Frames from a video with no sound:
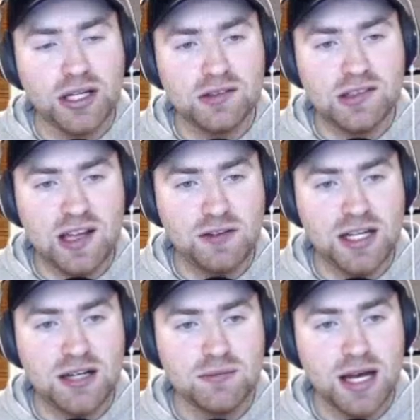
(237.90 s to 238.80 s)

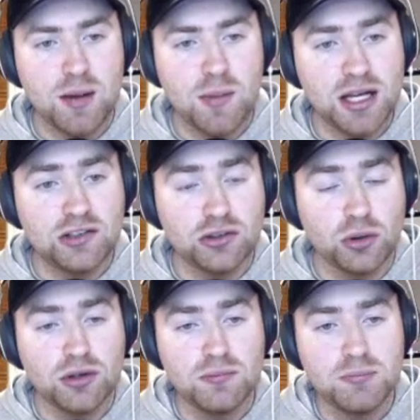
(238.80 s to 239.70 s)
70, and he
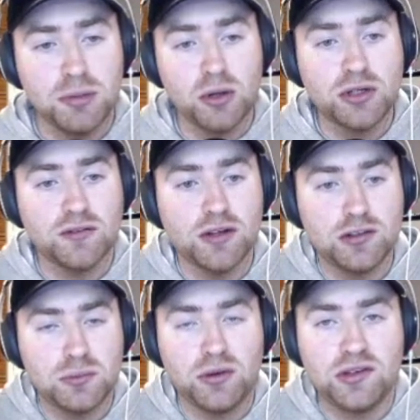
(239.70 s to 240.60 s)
scored bulk of those
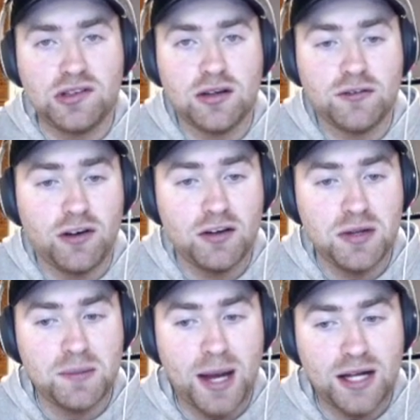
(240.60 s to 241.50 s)
points in a
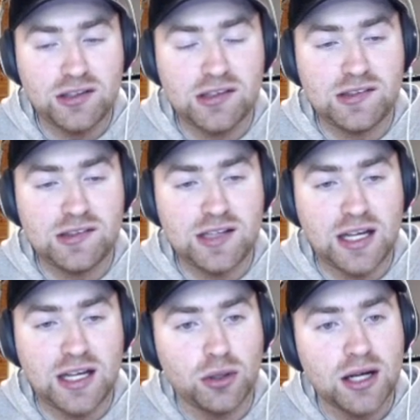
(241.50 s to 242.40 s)
5-minute patch in the second
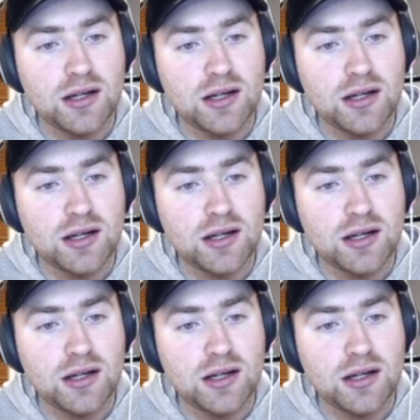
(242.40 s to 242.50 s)
quarter.